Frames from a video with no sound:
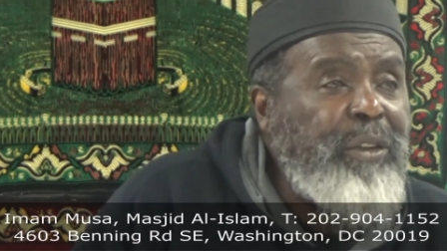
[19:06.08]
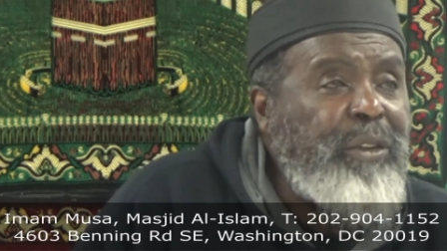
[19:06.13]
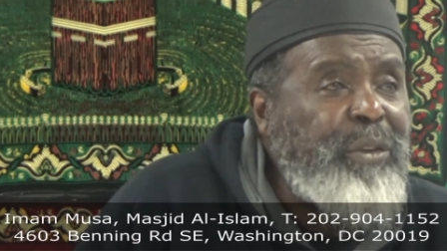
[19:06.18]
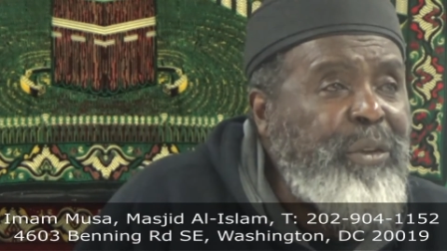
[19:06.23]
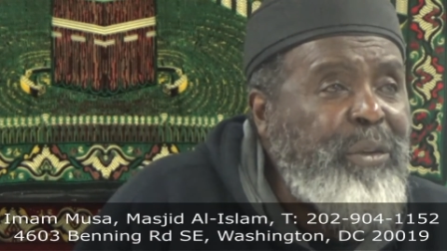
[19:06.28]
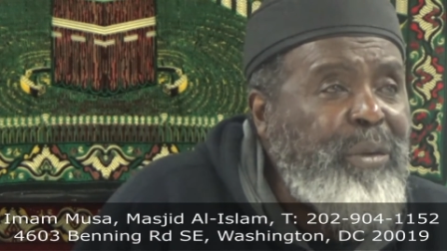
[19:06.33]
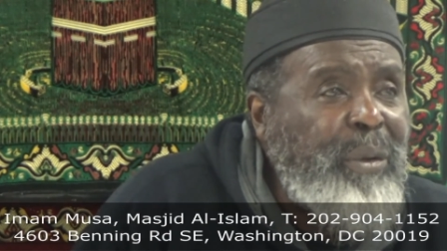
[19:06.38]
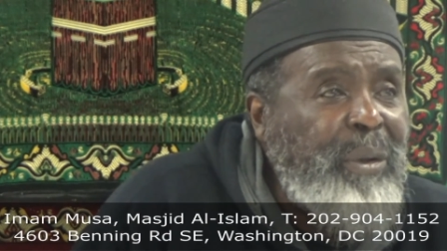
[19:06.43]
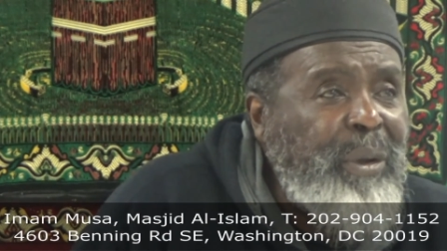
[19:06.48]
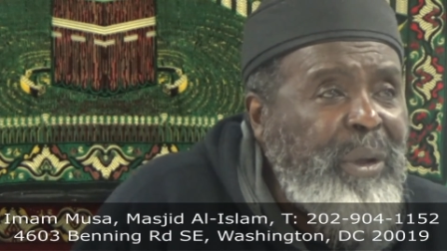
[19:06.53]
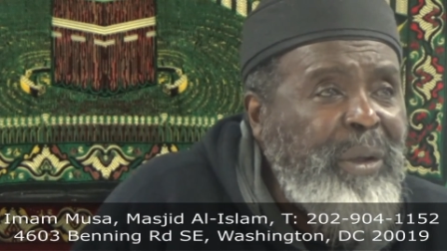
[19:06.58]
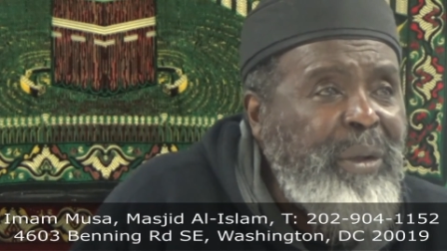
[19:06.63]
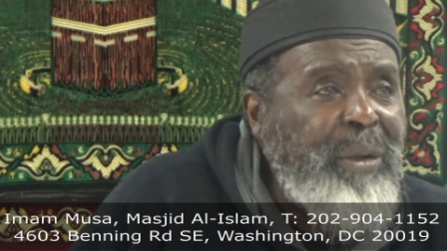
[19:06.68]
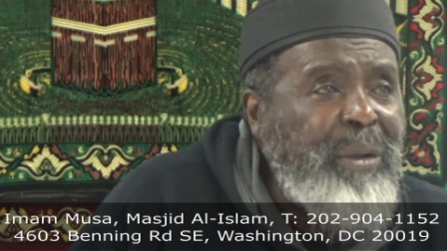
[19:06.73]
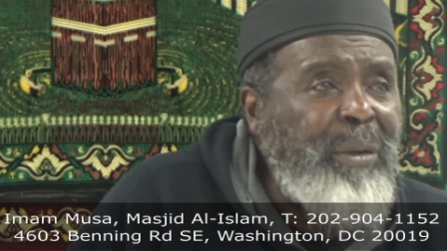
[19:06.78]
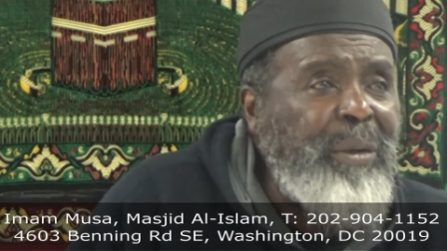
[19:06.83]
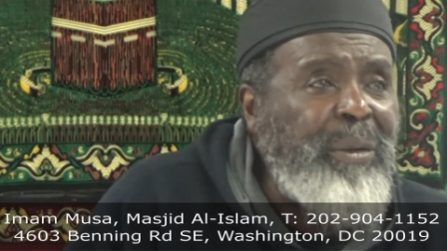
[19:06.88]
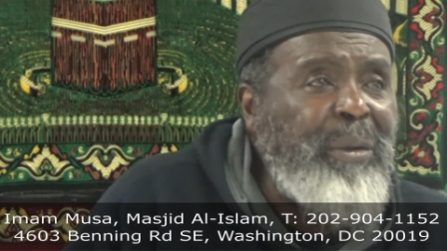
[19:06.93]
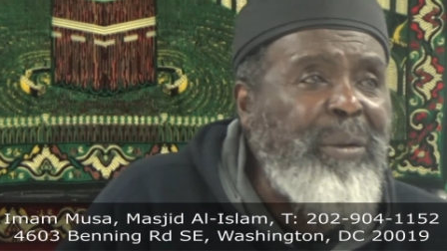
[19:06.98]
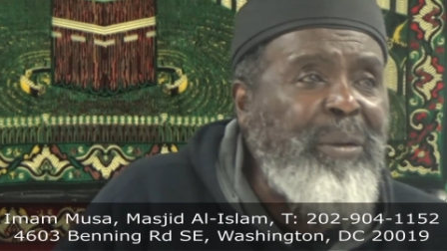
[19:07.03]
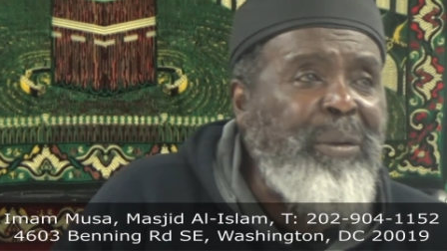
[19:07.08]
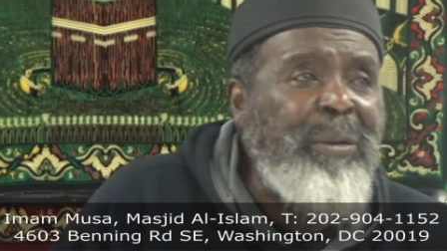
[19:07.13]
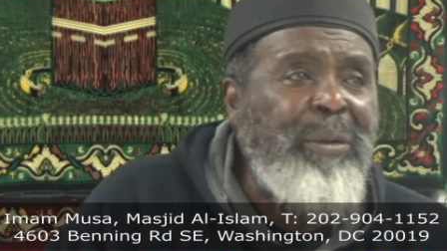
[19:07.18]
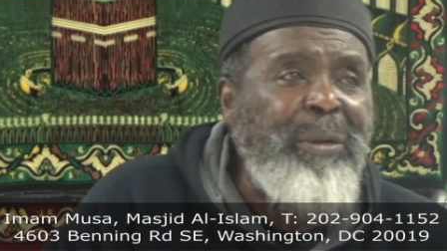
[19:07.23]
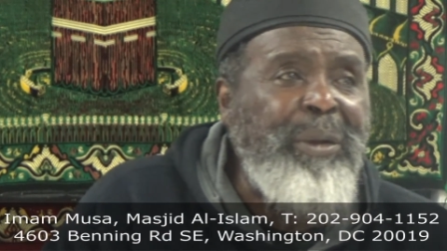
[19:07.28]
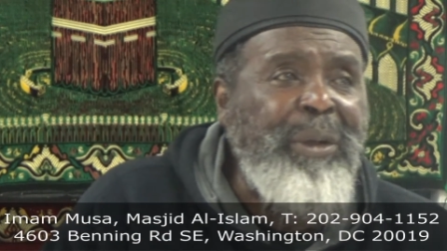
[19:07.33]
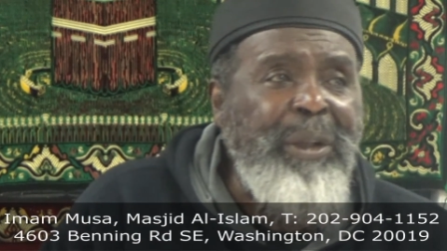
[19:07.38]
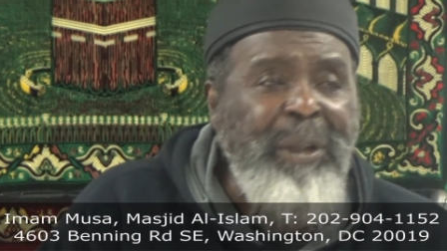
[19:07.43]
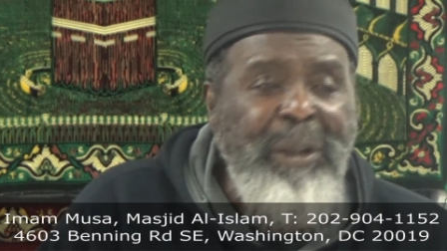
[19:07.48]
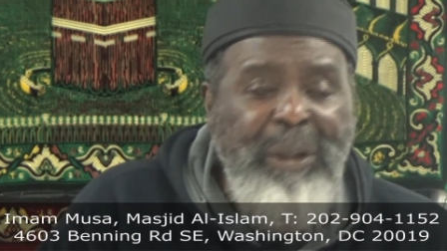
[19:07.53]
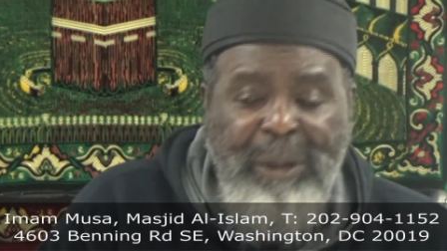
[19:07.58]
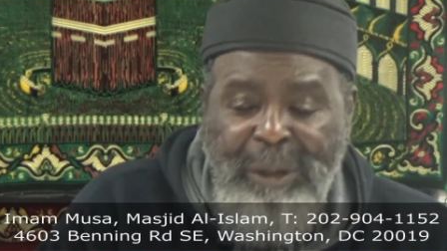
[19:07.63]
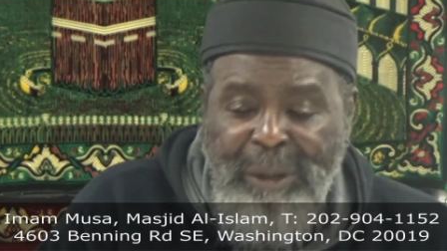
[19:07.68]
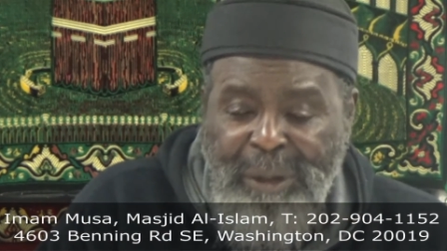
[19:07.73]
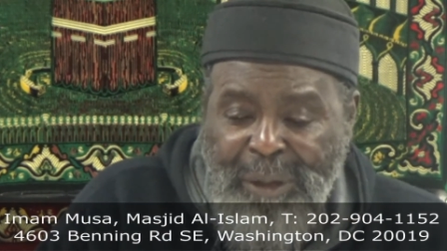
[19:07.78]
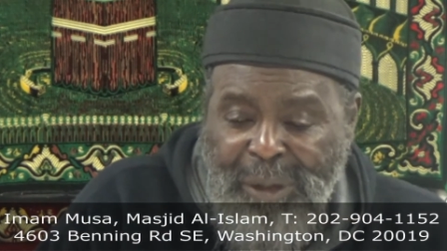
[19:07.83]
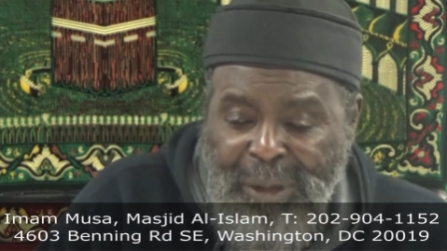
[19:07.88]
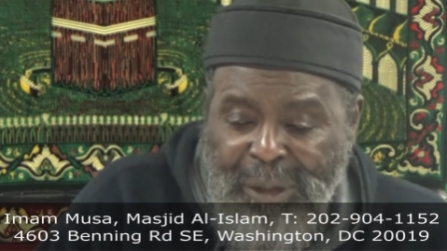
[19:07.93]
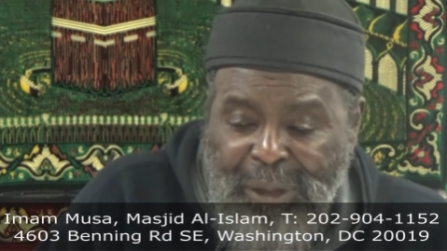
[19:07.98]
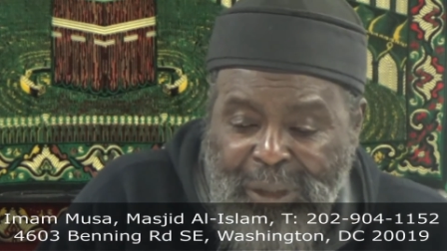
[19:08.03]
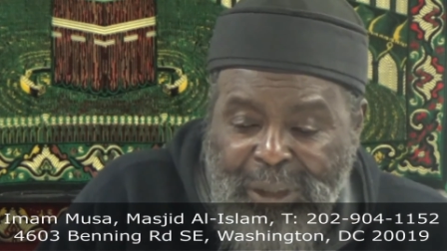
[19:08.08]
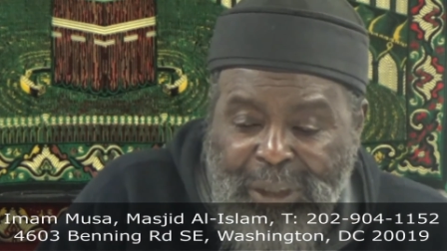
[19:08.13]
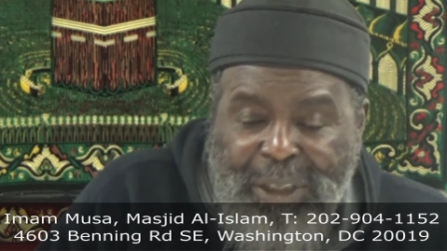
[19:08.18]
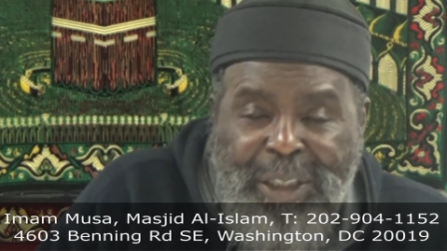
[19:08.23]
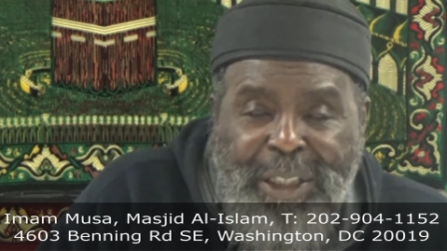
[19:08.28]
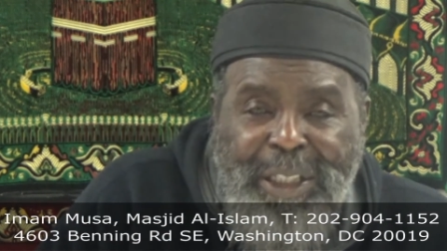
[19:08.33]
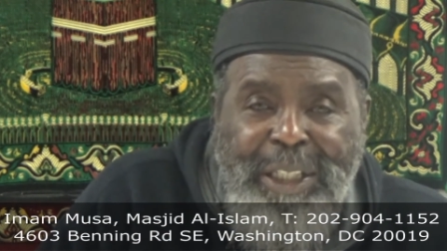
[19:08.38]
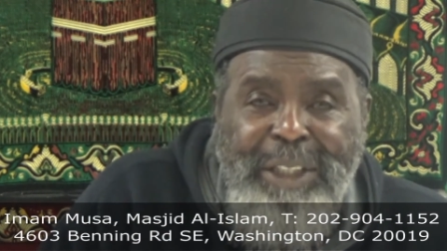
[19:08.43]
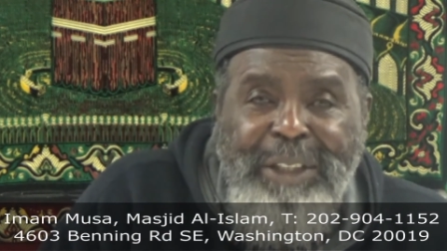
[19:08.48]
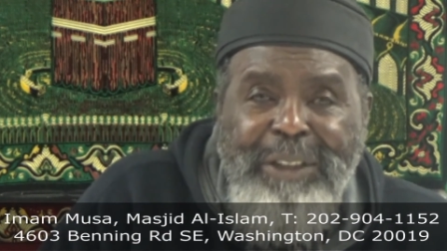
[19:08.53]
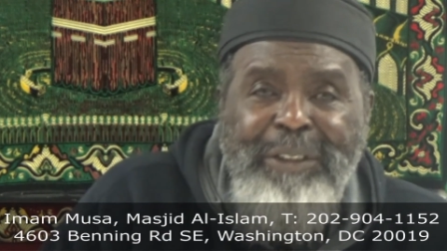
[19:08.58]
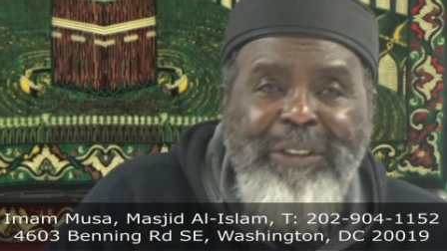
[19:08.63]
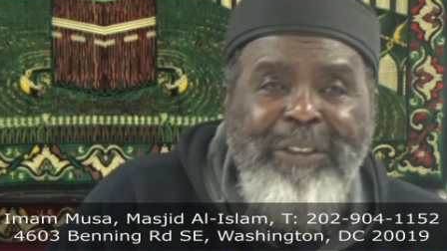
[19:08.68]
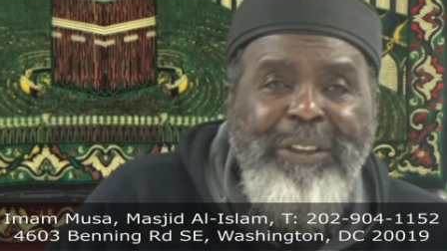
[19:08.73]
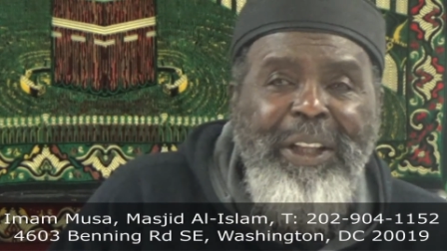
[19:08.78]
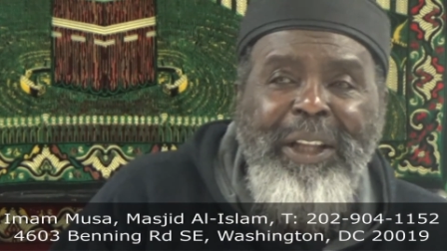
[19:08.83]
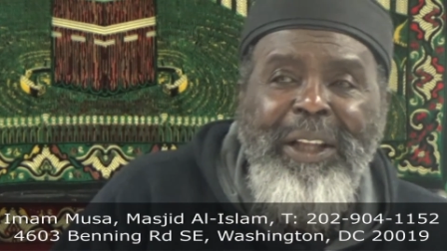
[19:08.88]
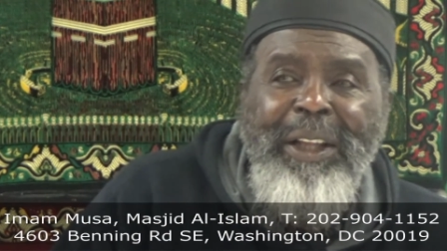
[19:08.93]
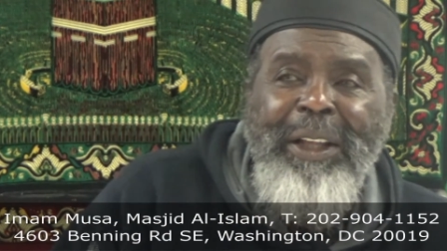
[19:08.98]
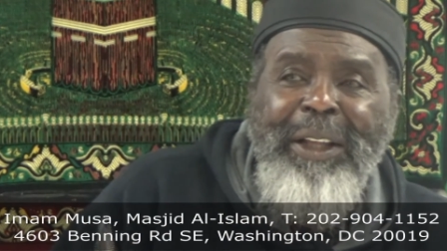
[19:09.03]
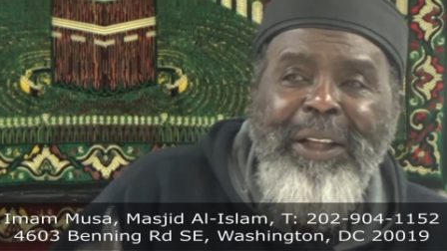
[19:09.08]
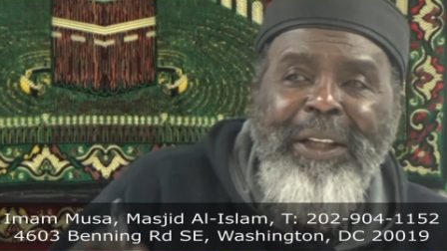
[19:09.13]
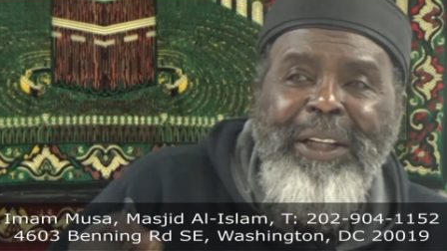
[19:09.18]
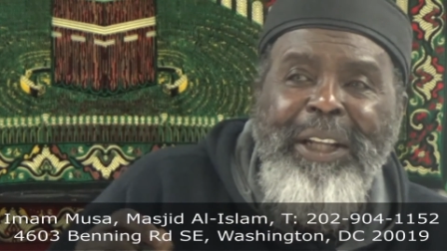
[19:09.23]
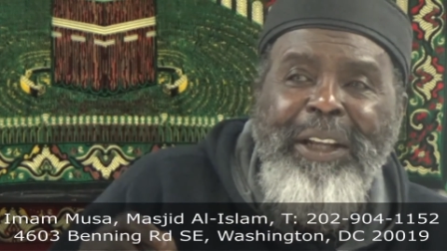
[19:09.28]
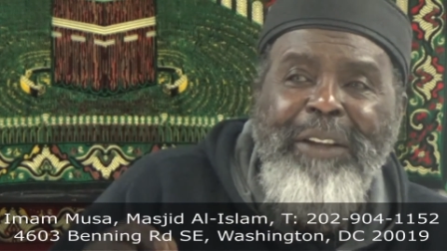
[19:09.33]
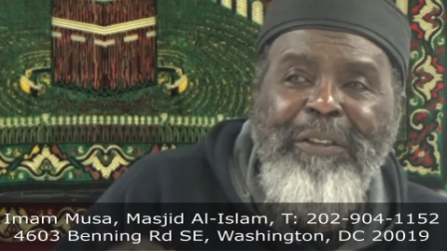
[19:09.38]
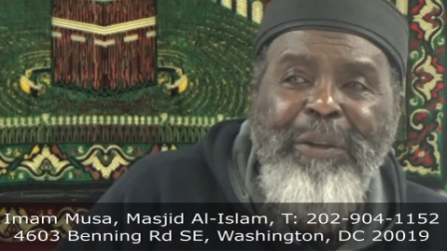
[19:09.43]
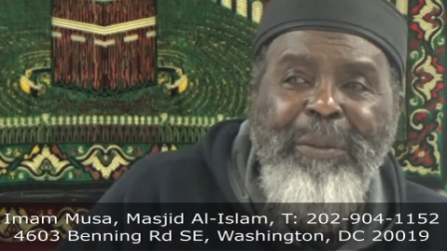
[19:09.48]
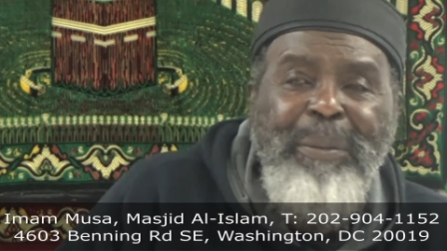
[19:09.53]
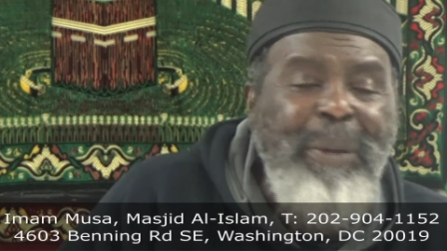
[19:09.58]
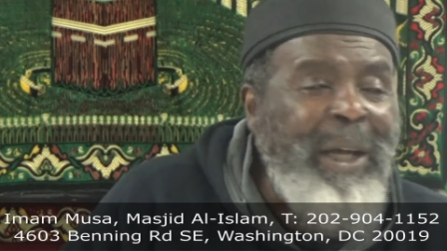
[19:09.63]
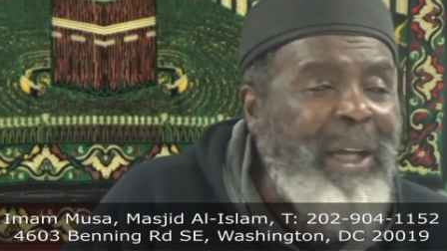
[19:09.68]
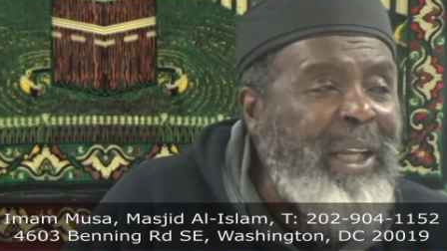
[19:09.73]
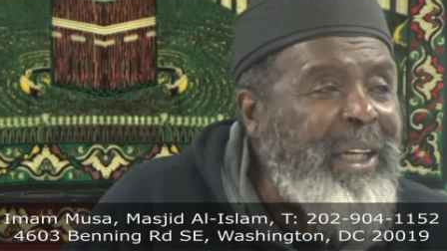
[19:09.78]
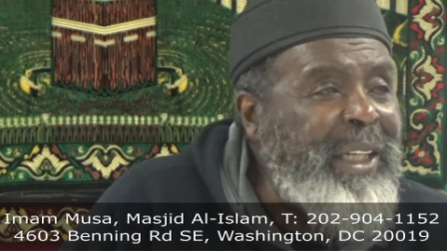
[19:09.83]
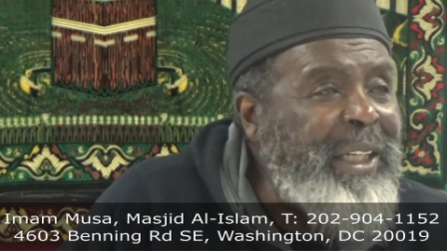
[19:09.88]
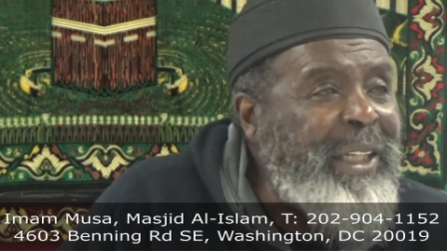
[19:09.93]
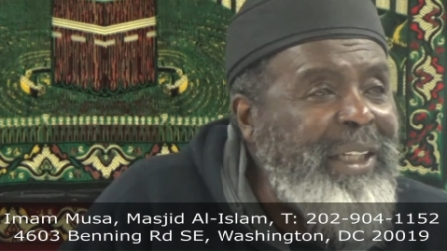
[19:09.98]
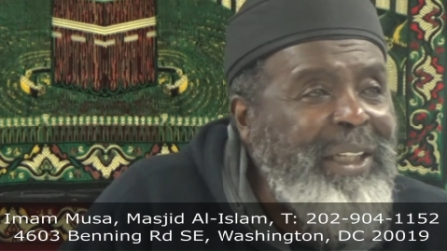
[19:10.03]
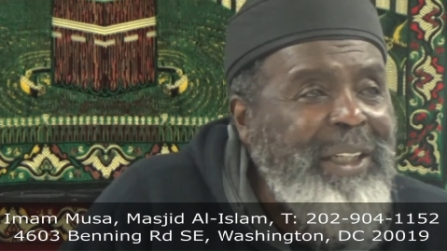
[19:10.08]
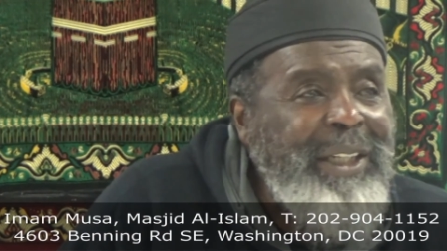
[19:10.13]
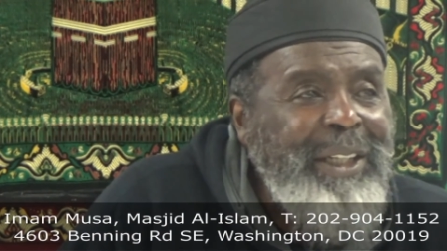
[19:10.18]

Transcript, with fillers: Toyota, Nissan, everybody